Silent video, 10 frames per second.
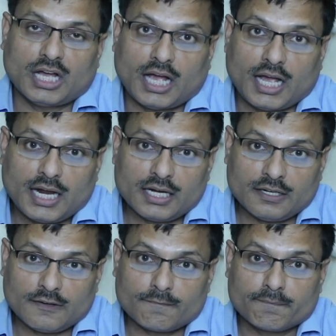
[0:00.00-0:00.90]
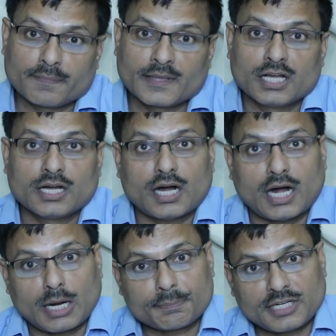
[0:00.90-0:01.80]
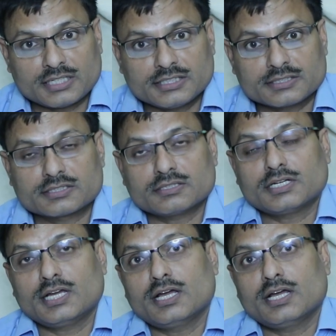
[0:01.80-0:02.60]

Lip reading: And after this